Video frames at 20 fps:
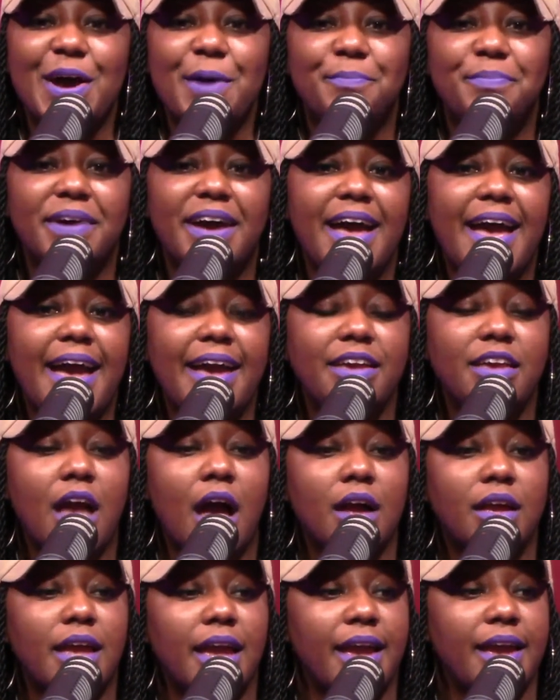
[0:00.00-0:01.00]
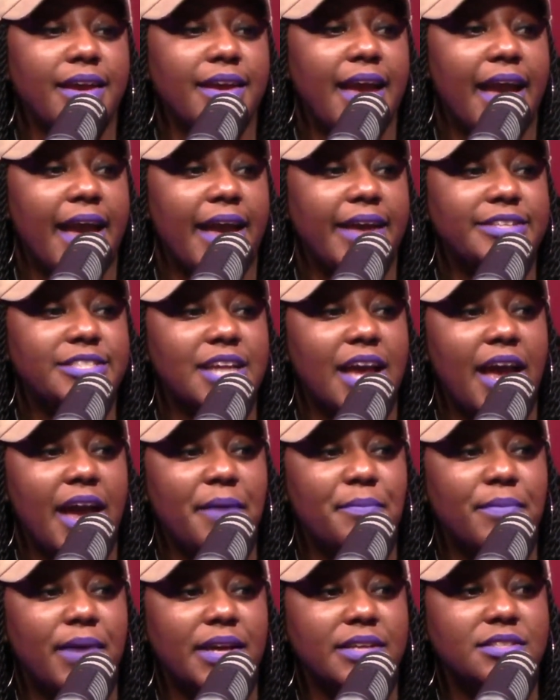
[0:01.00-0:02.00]
But hey, y'all can cash
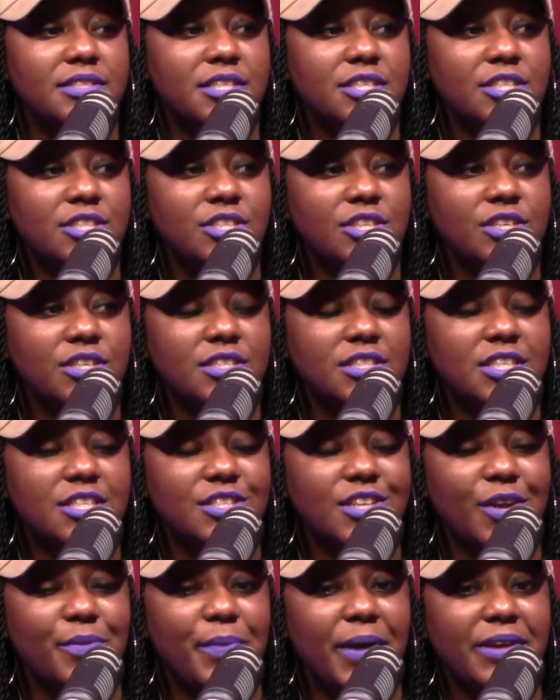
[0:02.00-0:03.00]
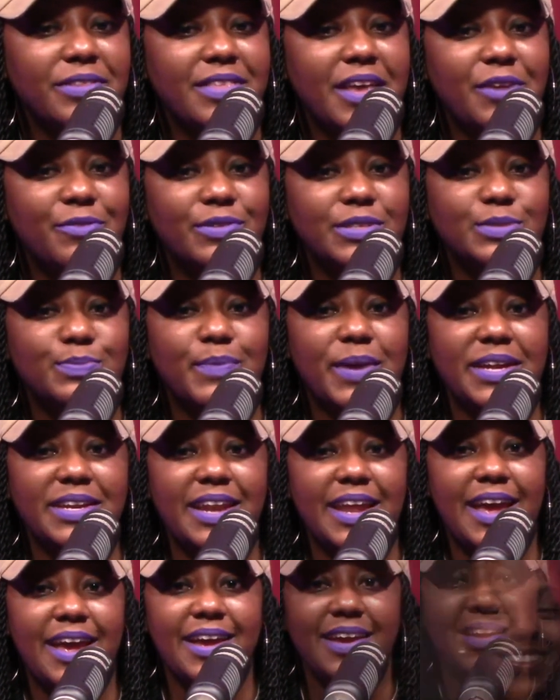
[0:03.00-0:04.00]
app my sister since her birthday was
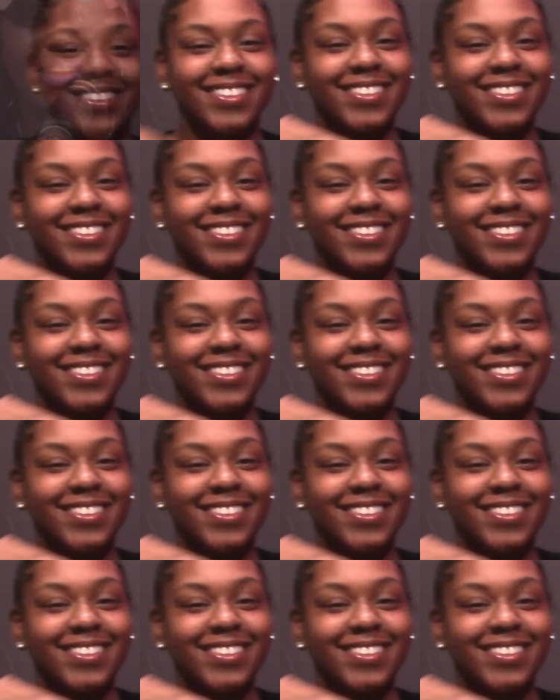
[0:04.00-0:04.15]
Monday.